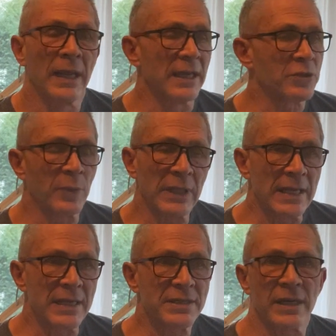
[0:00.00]
It's really
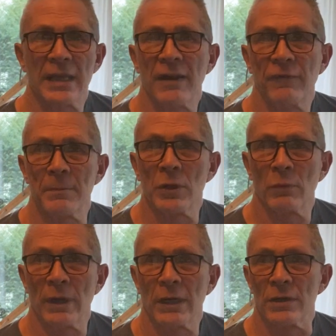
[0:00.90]
easy to get from your
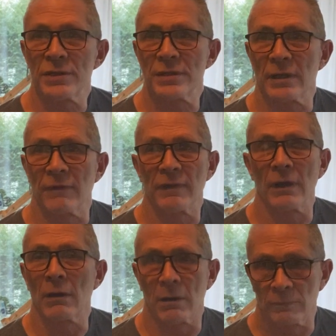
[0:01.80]
riggers if
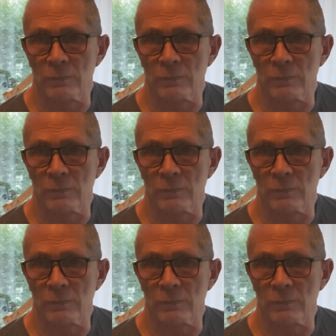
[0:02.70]
they're